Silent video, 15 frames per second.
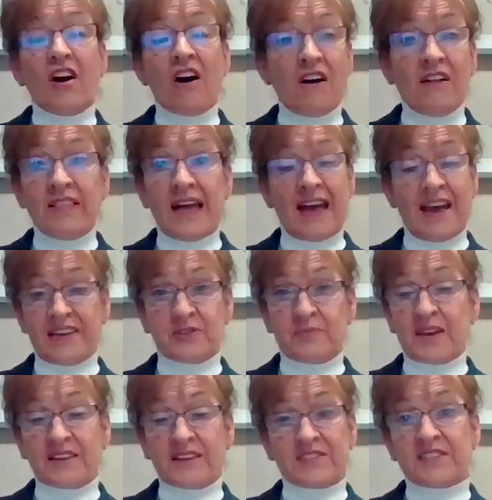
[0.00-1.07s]
all
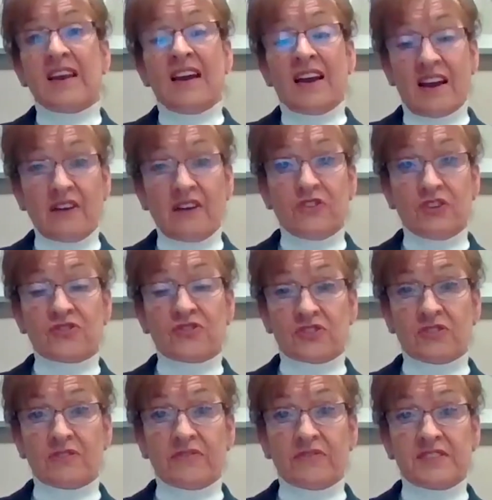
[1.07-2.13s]
aspects of your
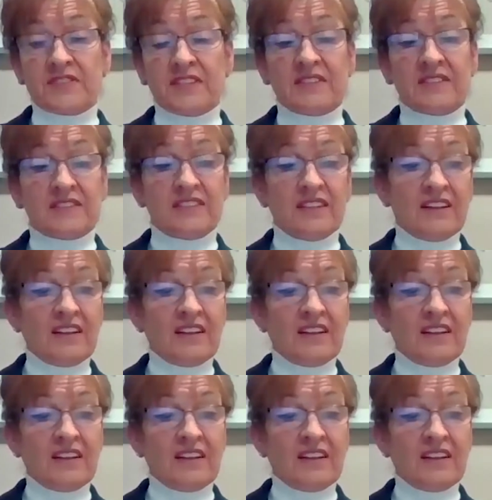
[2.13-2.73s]
services.